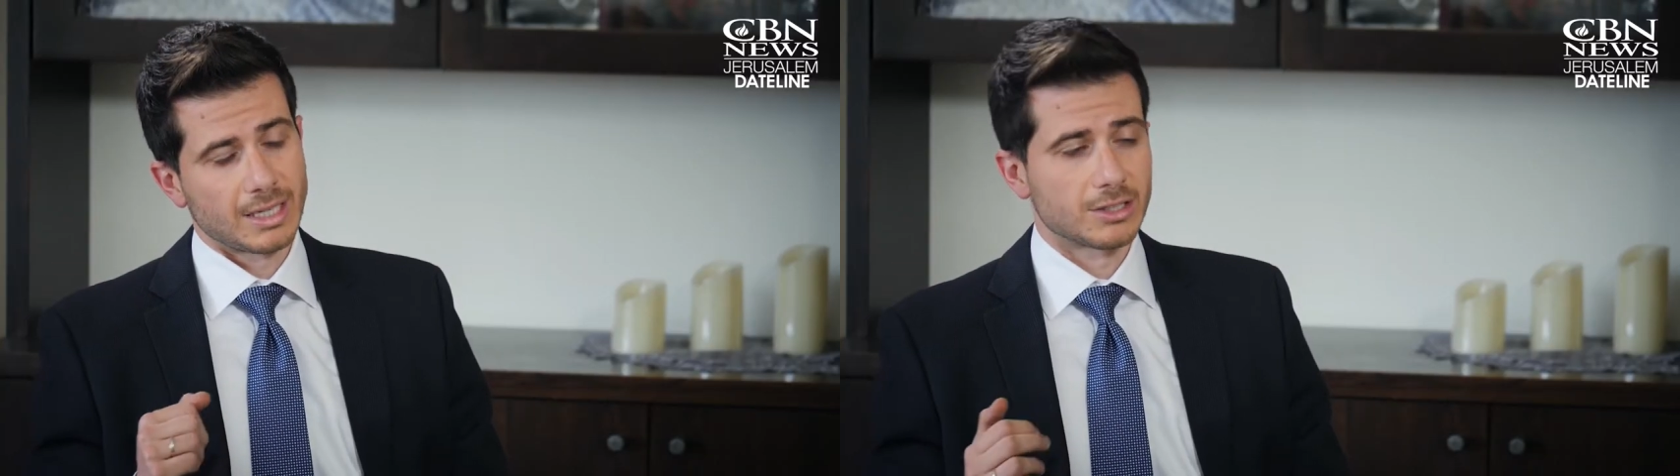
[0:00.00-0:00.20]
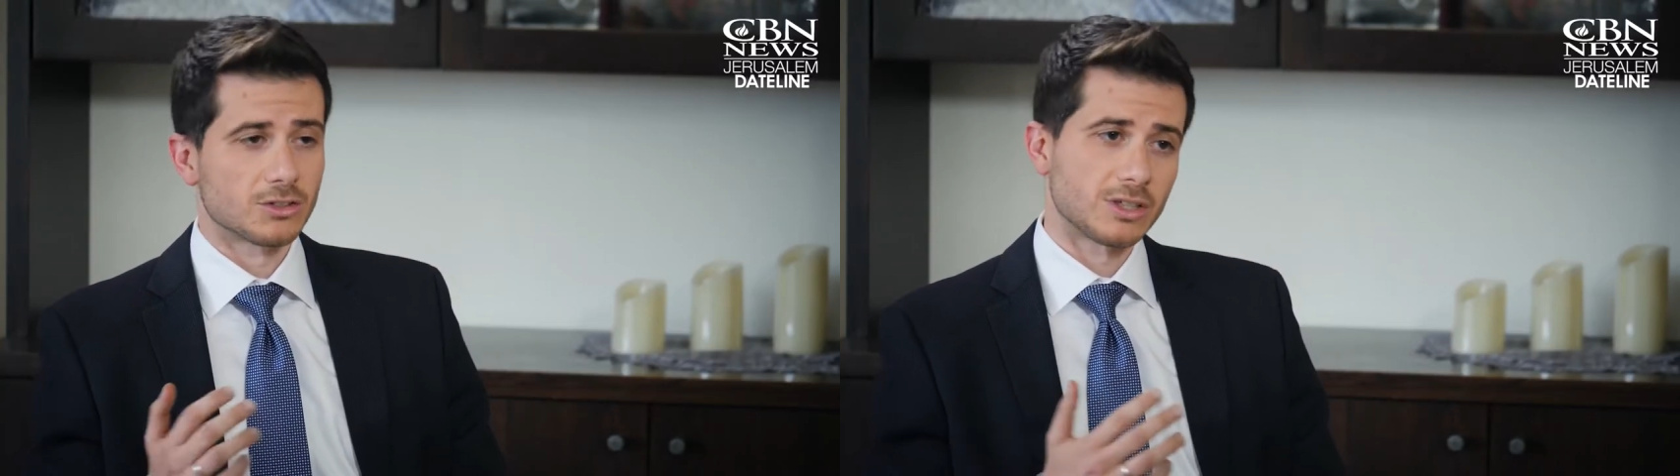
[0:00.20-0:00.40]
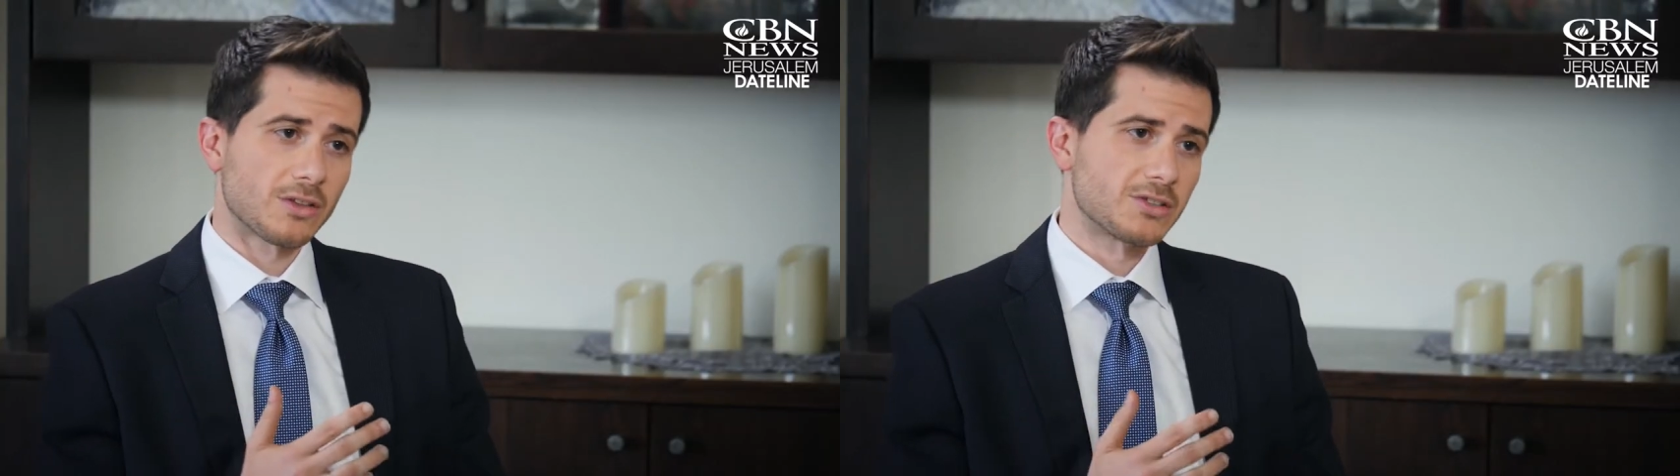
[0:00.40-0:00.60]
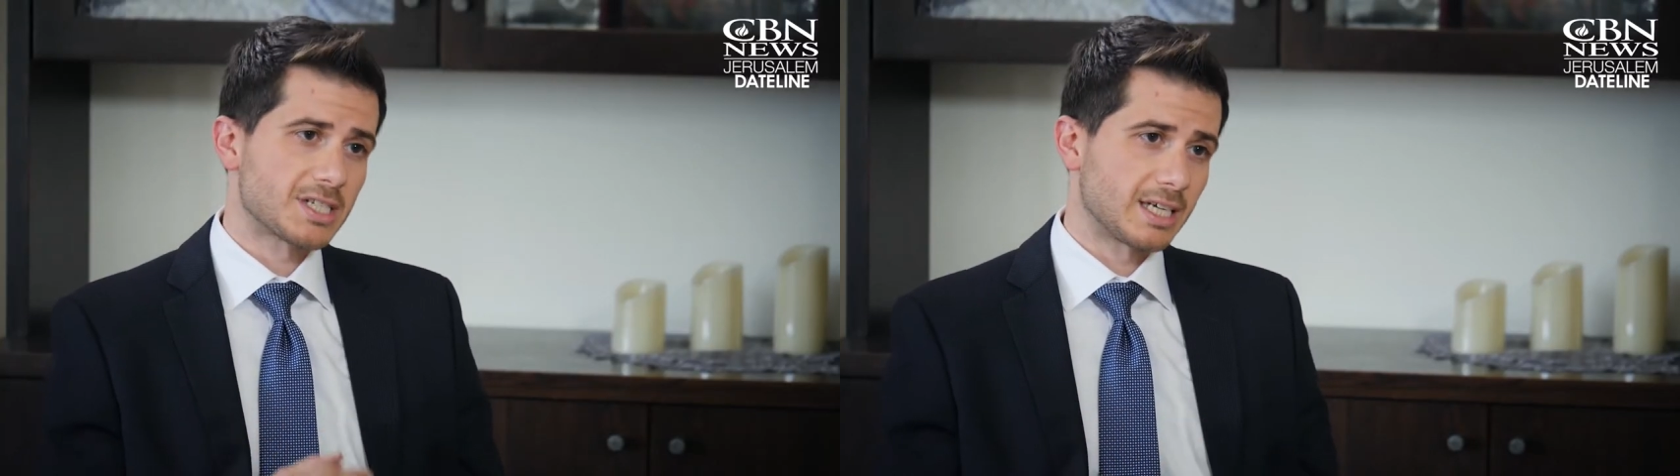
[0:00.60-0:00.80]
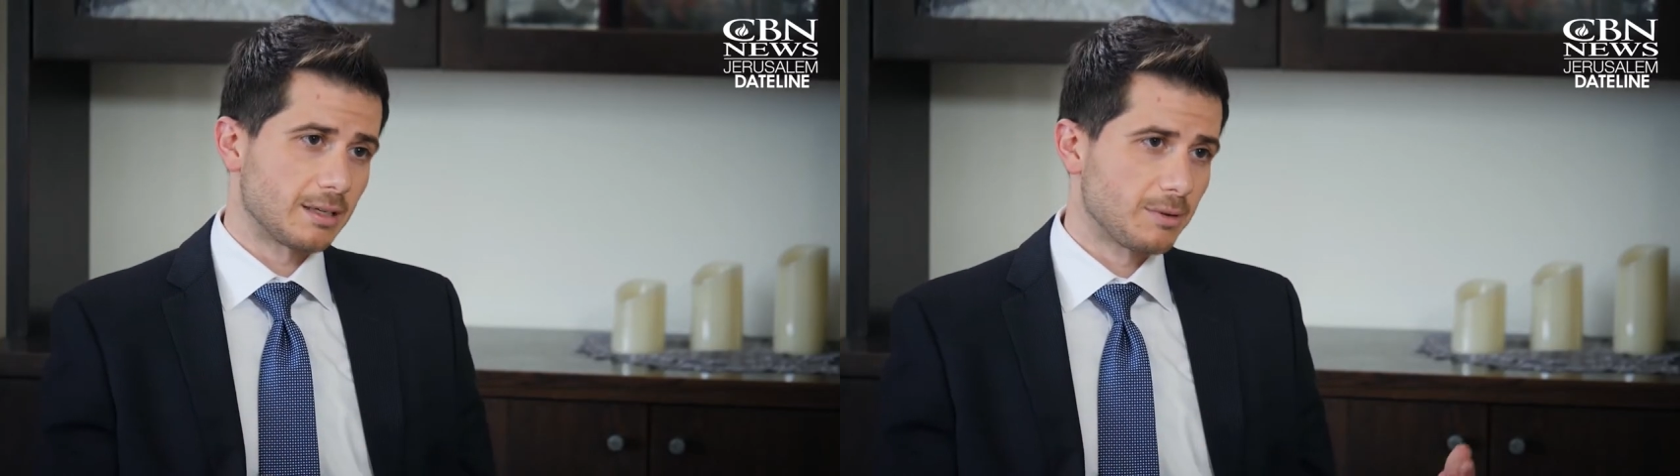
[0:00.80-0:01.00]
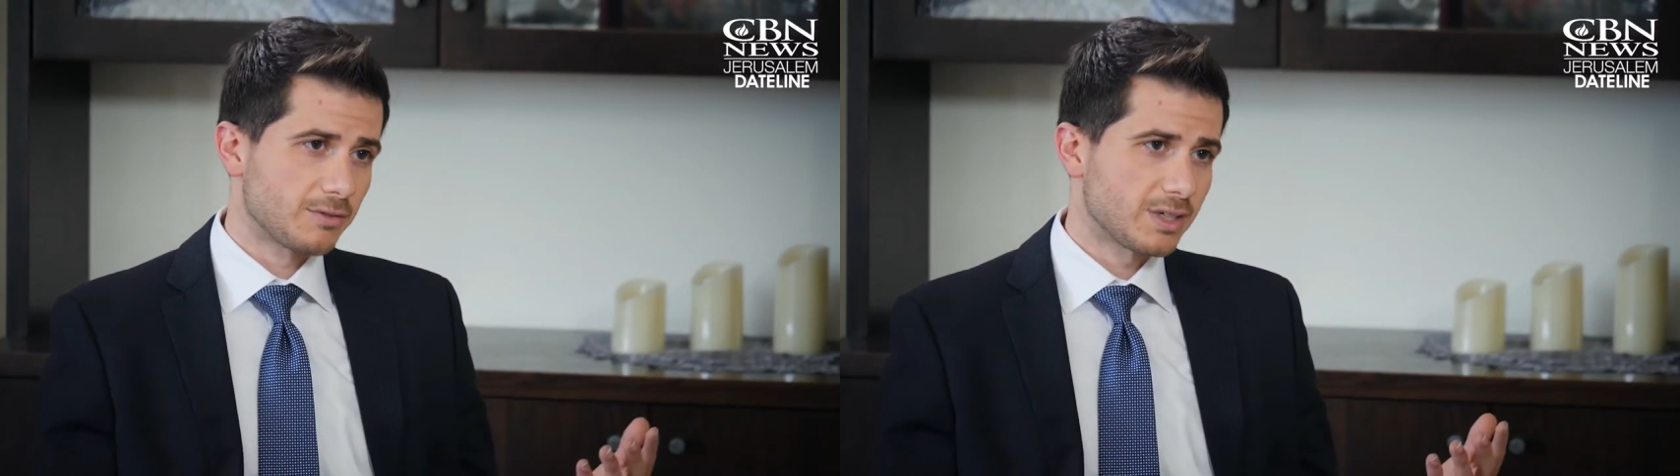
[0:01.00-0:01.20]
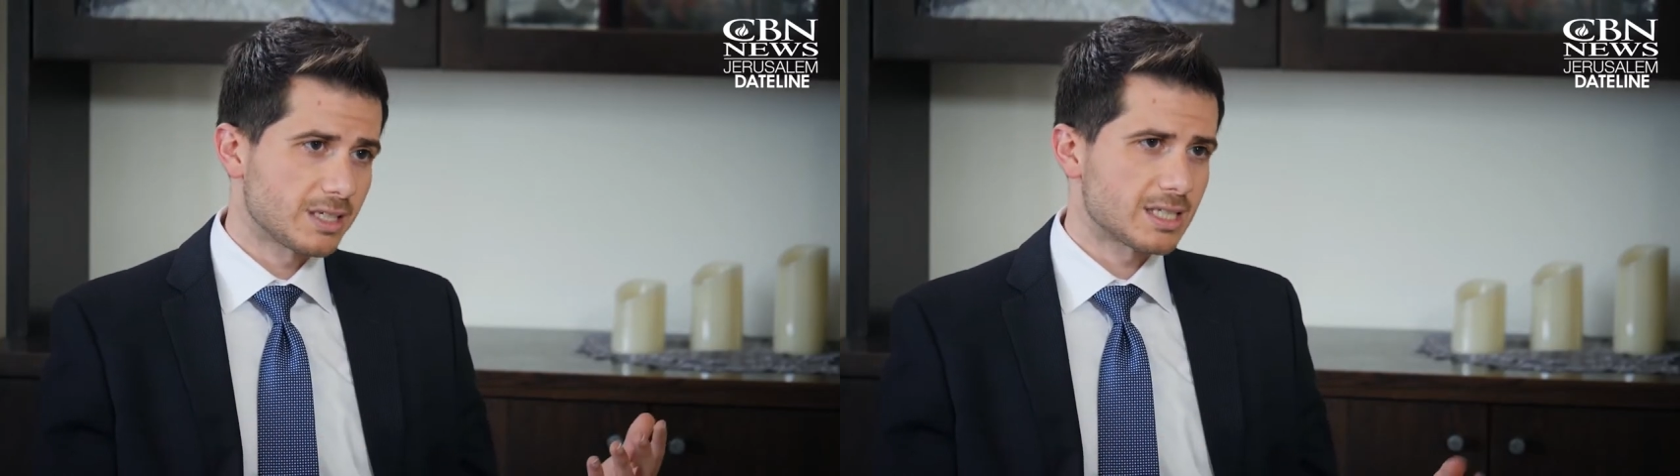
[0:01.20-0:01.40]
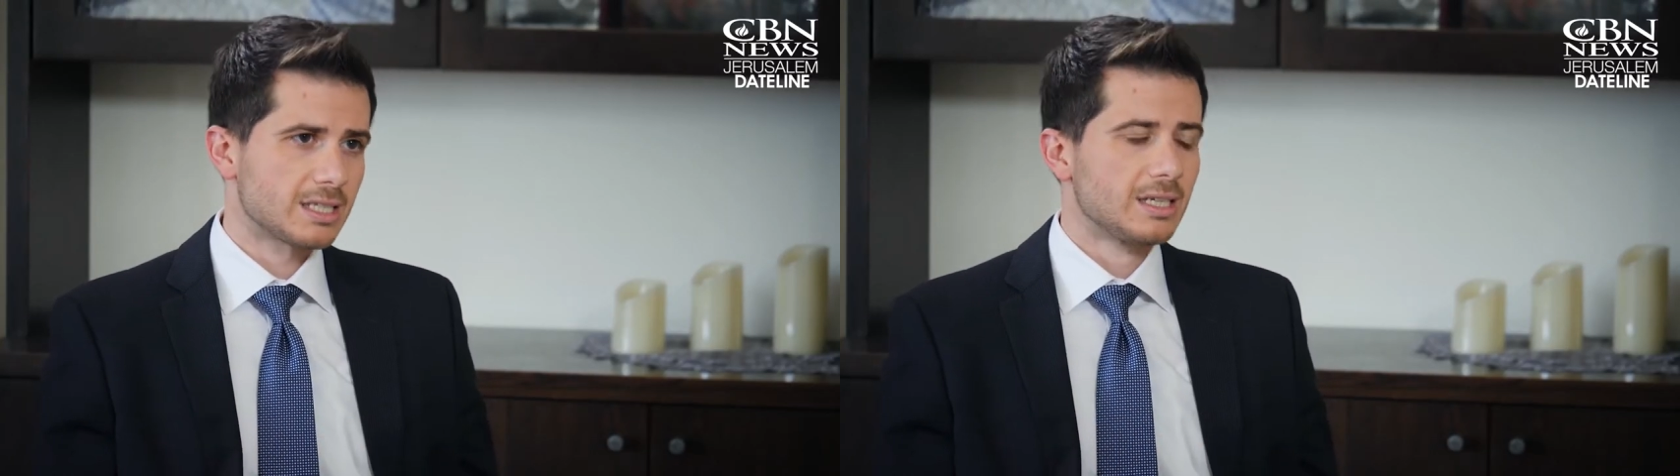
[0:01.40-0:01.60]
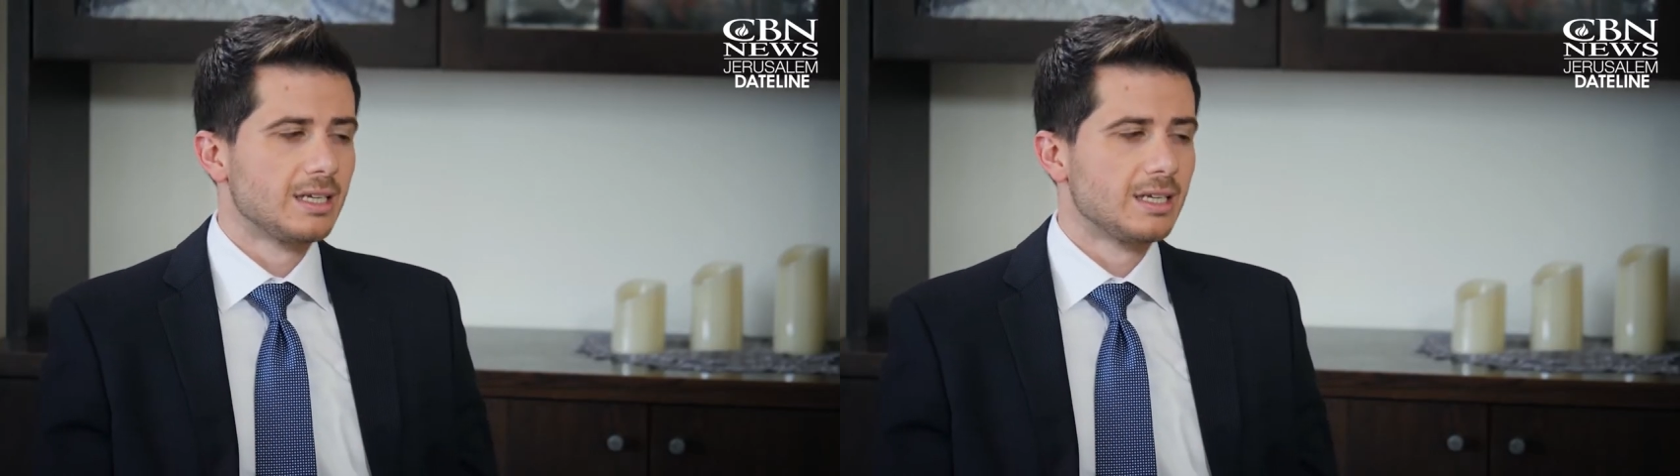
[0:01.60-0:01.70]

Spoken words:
And on the other side, above us,